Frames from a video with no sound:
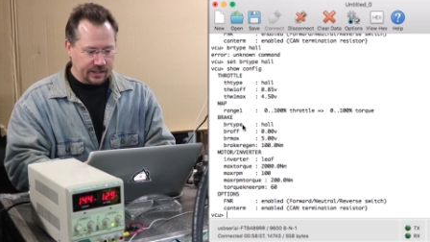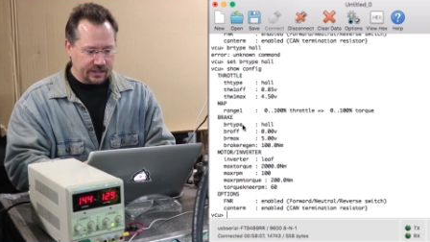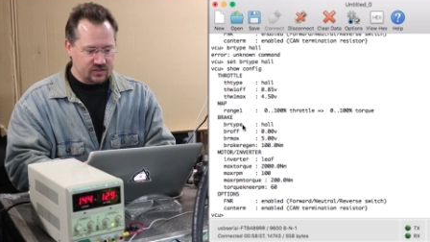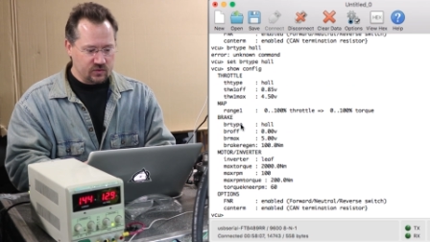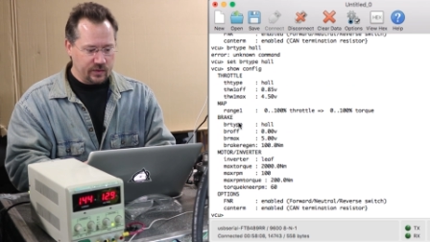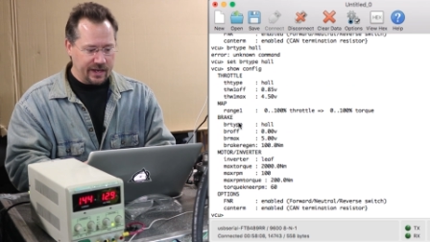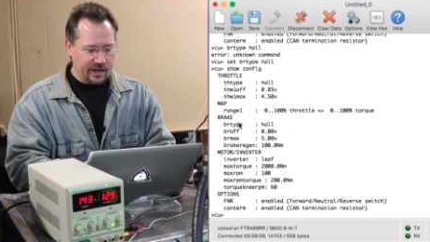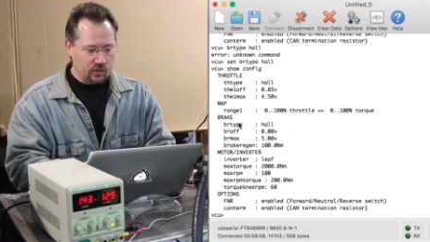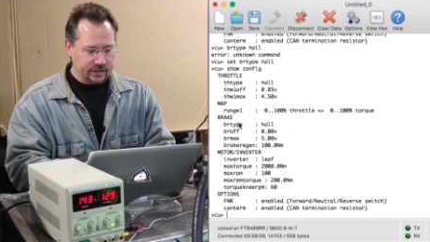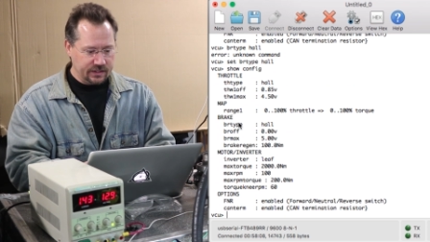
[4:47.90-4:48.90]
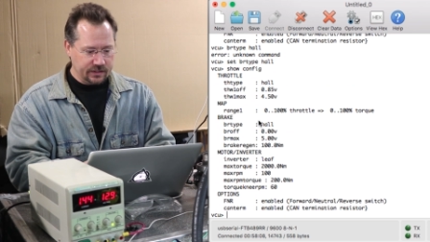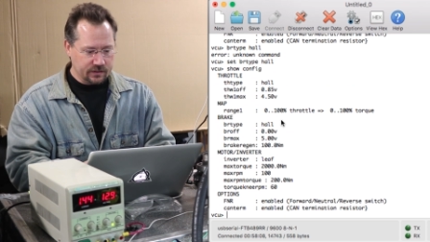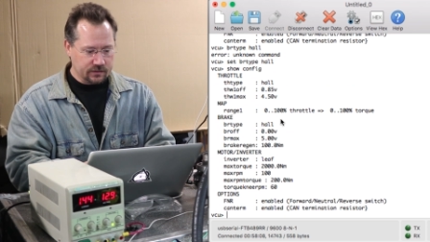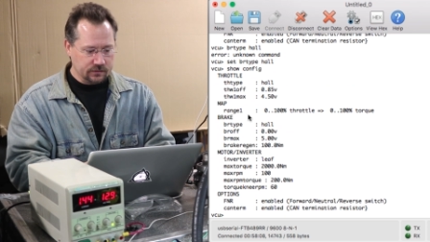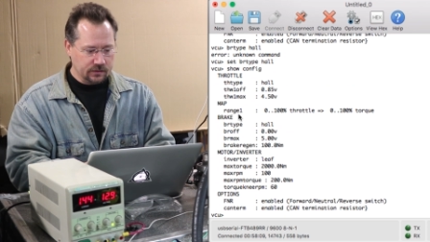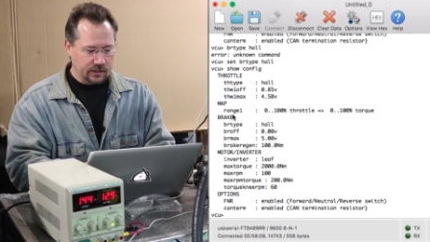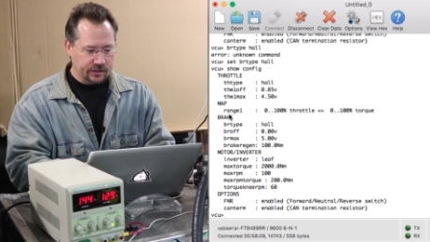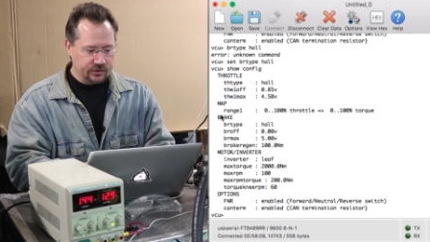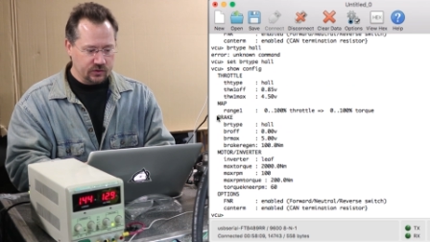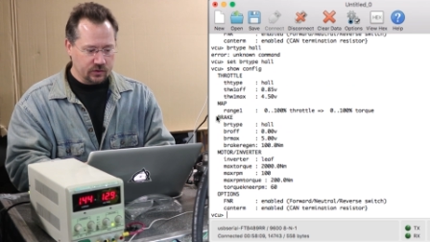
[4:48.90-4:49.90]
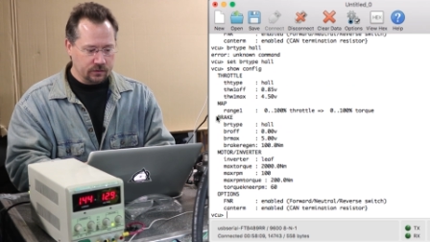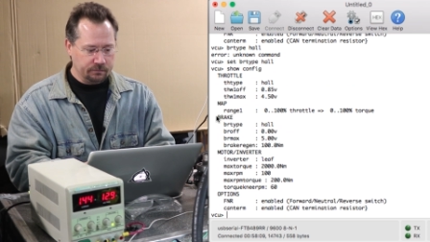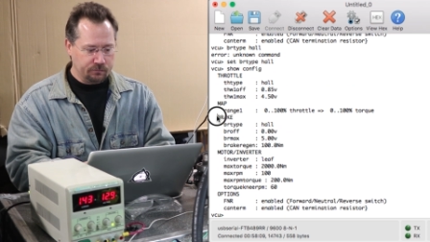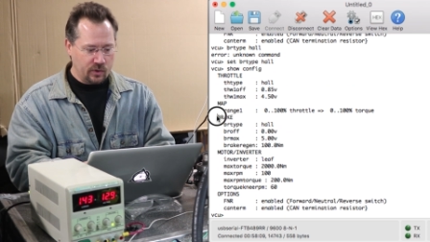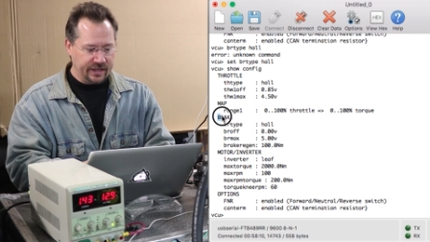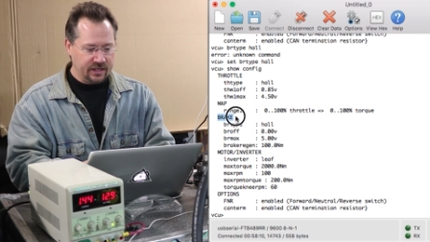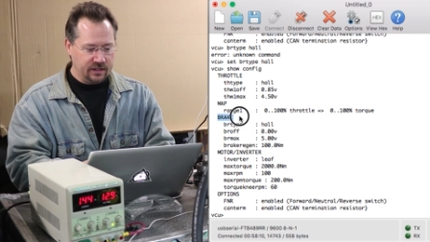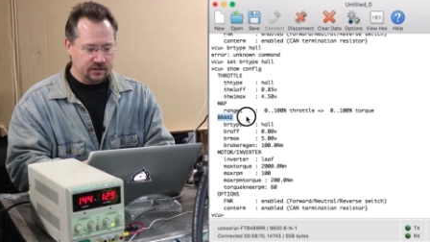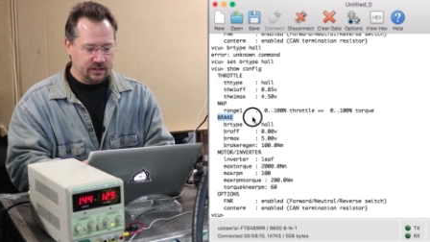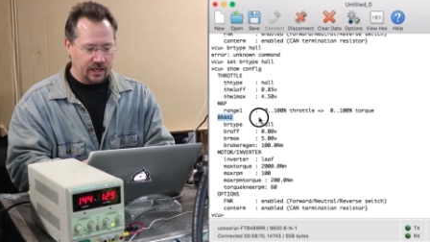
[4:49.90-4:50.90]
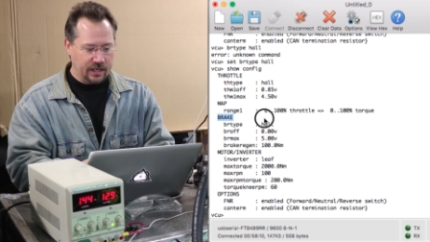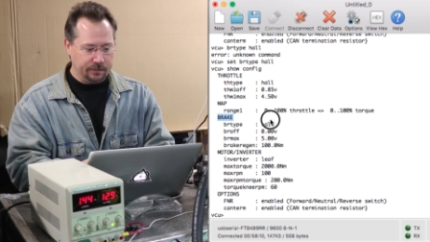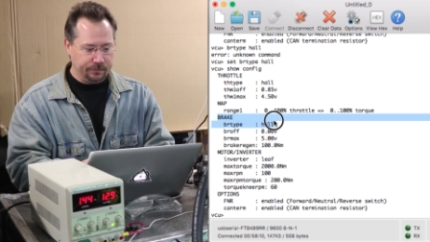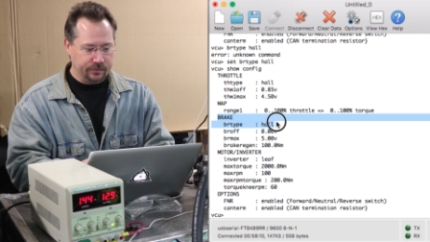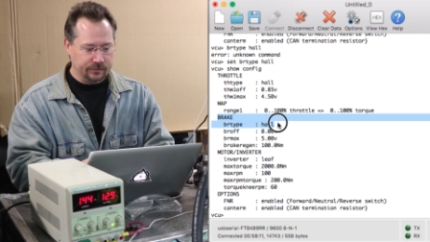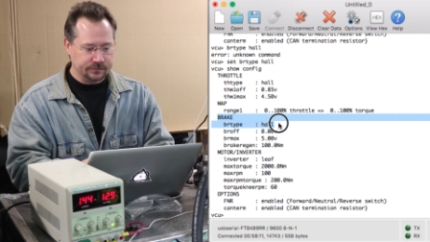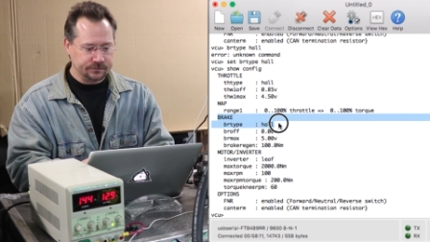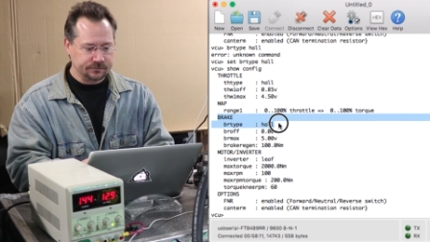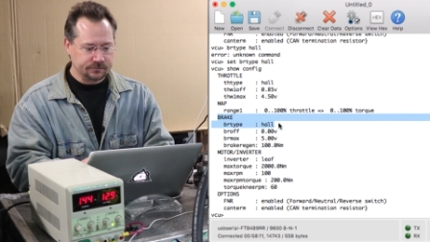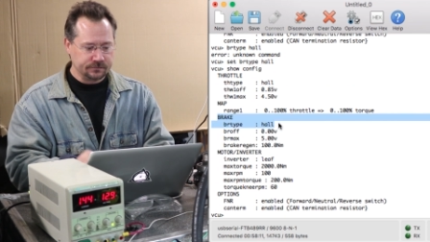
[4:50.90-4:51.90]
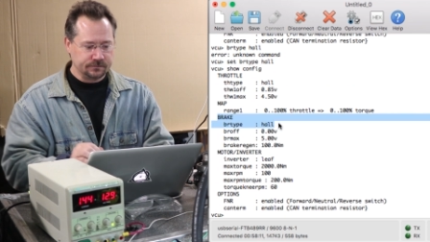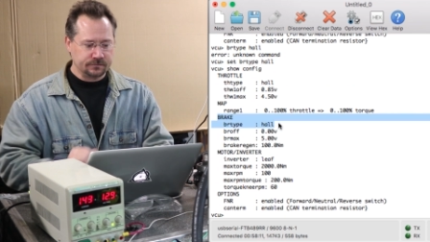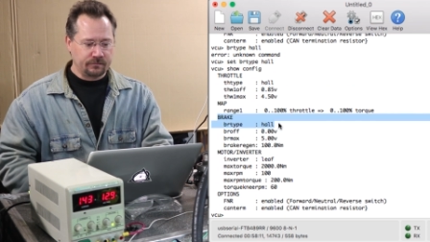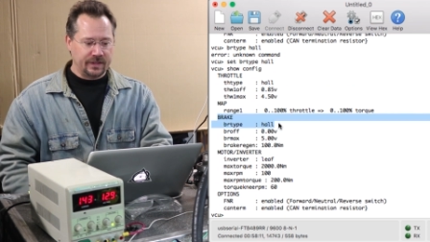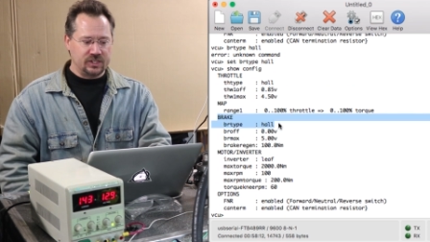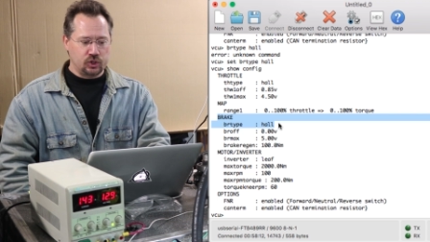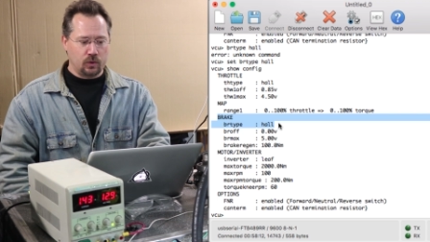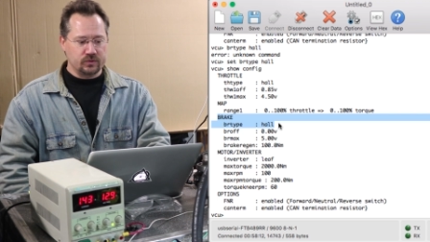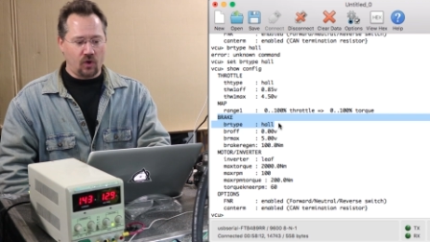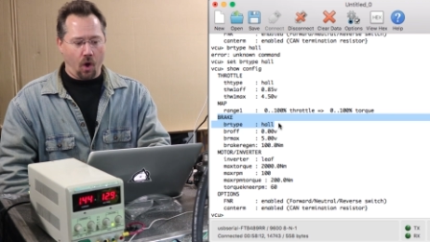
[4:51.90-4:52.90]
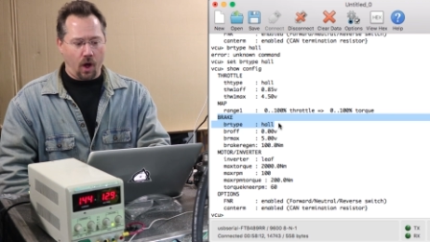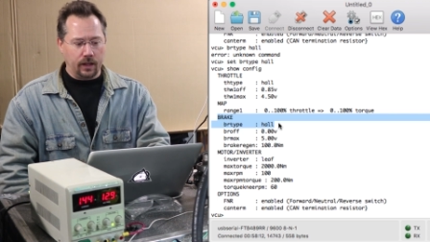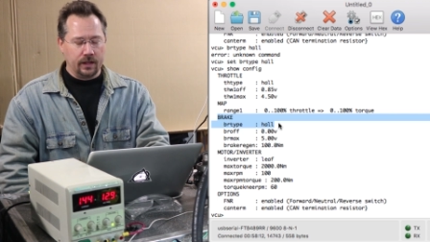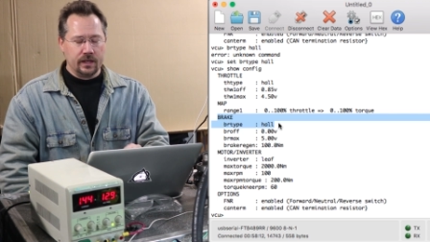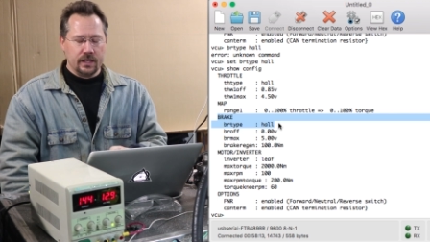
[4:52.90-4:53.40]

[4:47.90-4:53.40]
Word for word: So now here under brake type, it shows Hall.